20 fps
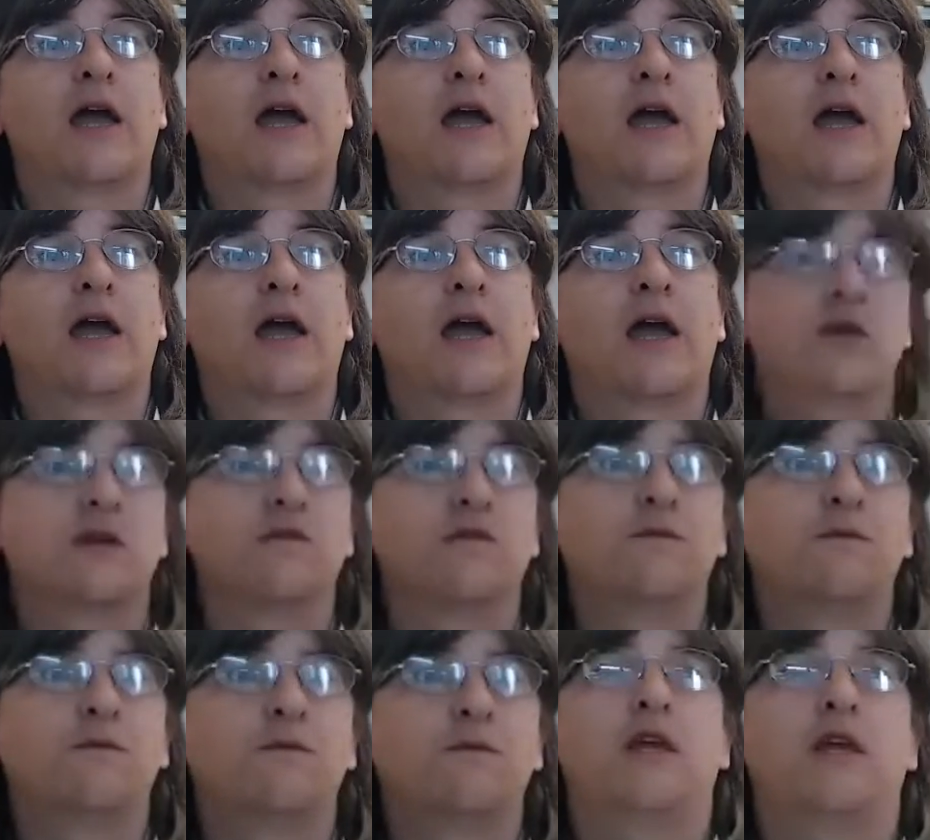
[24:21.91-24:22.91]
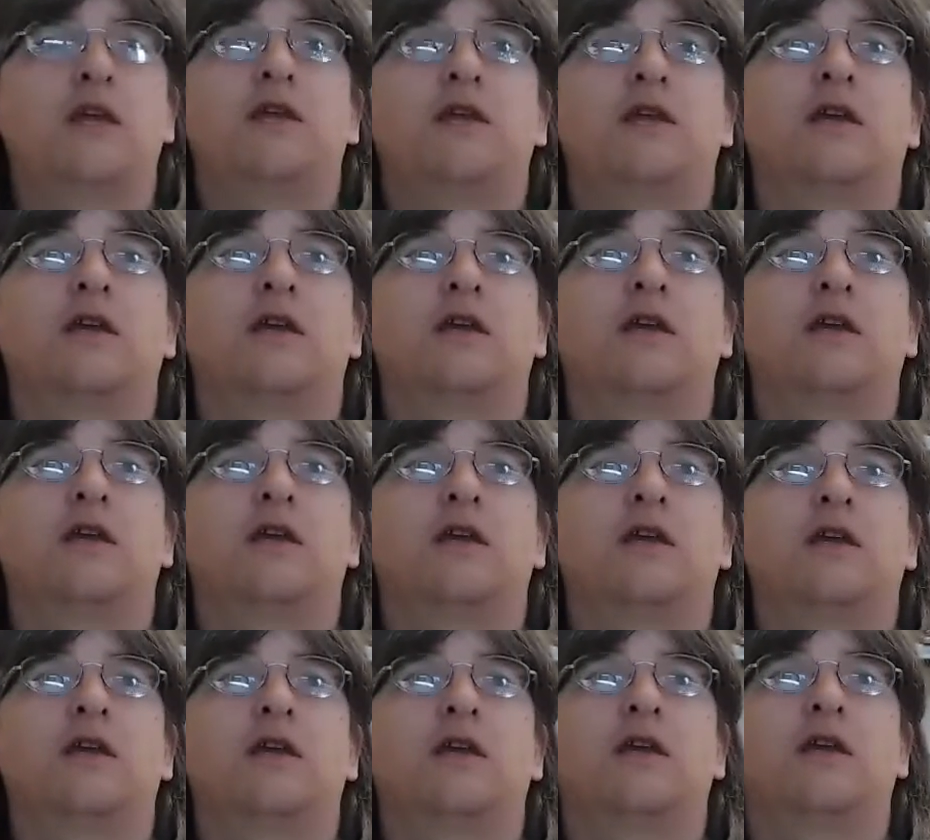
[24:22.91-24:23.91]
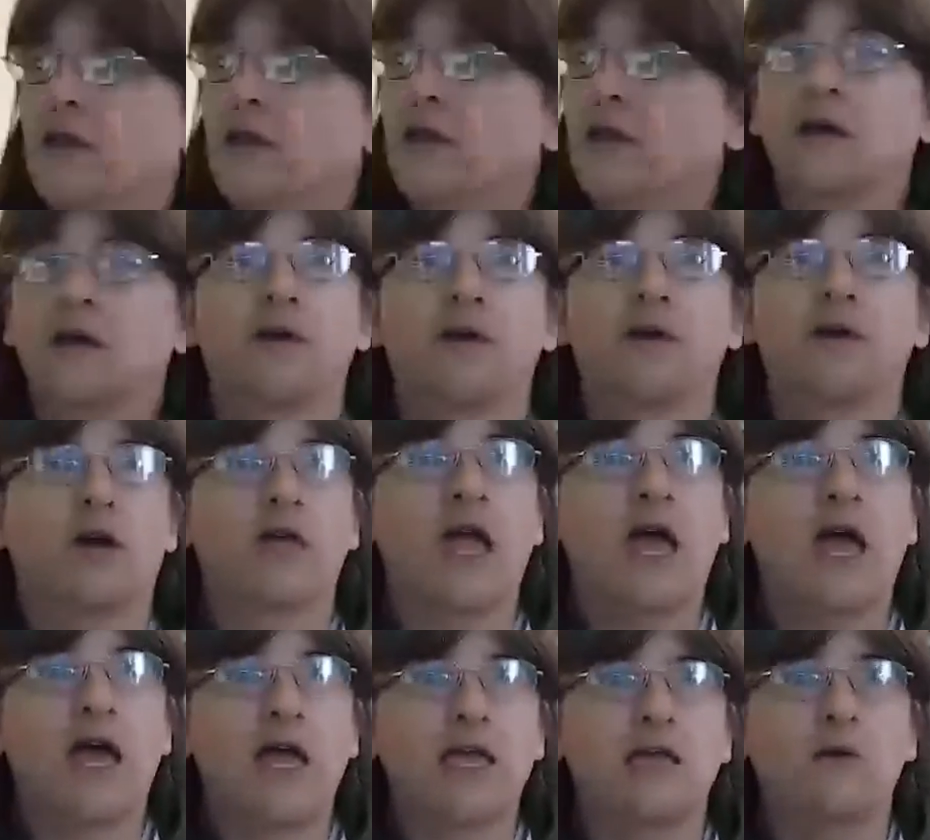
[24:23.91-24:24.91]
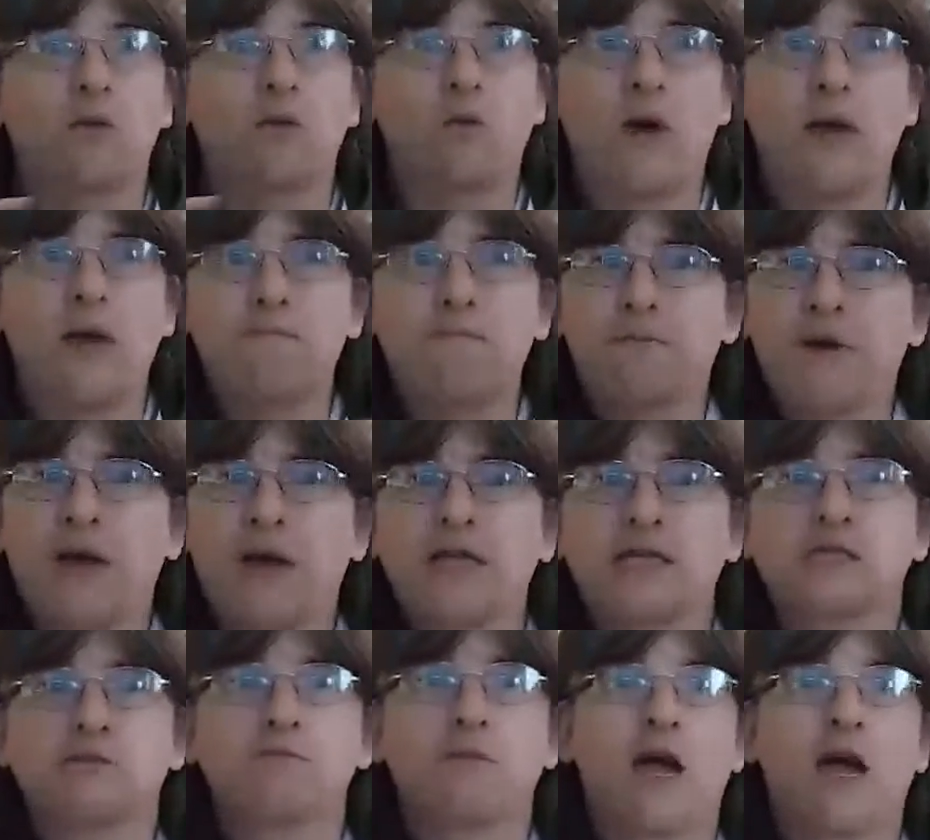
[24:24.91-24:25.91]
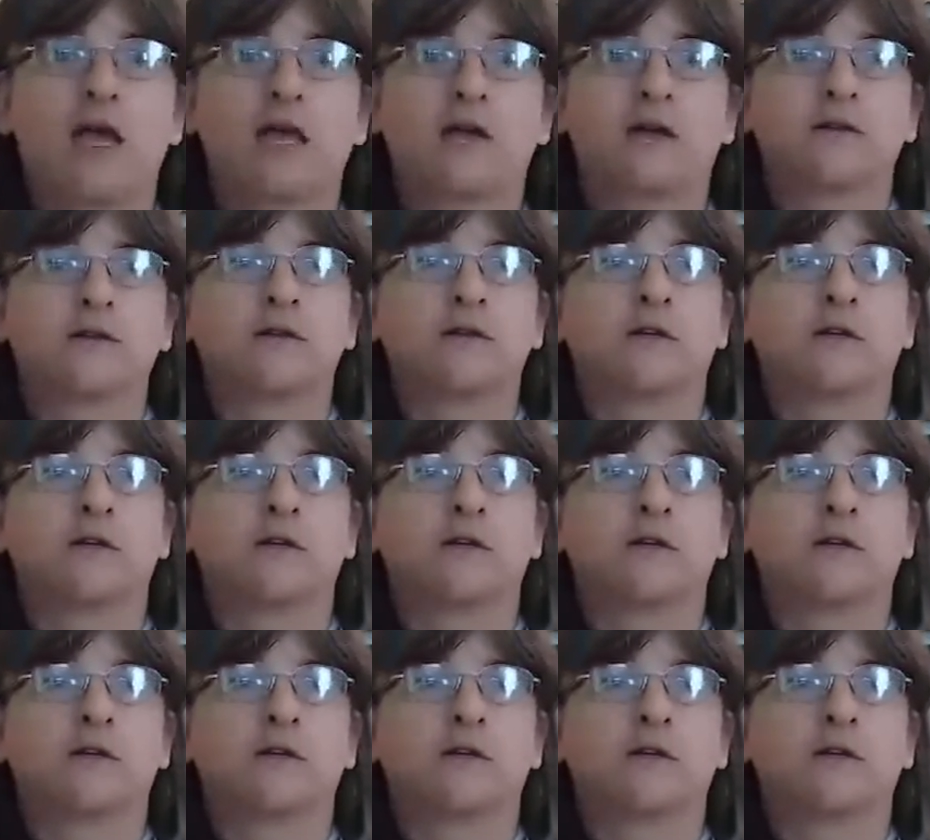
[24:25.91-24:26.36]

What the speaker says: It's so convenient for me, but I hate web-based mail.